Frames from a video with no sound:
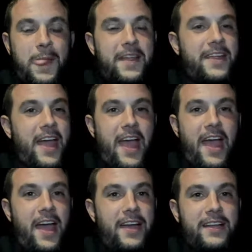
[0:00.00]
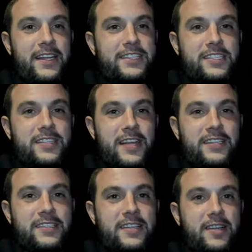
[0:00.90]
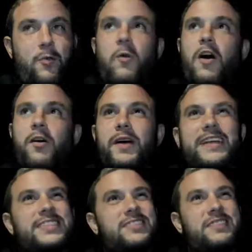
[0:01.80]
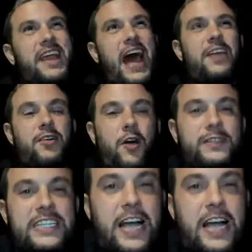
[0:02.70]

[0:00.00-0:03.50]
Yeah, it's I don't know. It's a